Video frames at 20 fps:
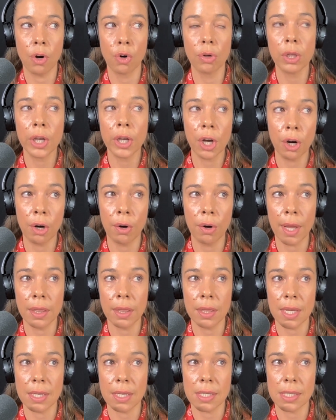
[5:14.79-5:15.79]

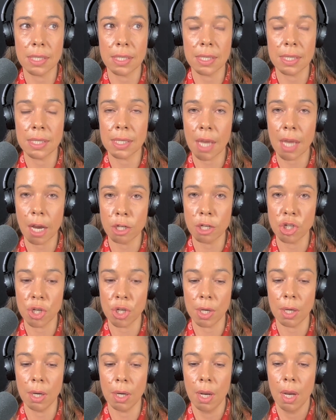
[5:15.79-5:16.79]
earlier in this
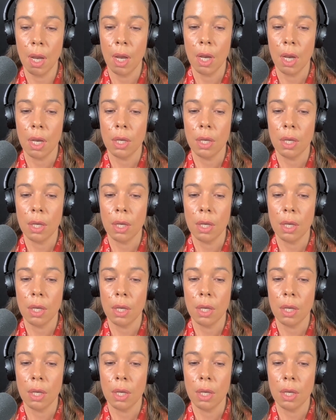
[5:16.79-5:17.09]
discussion,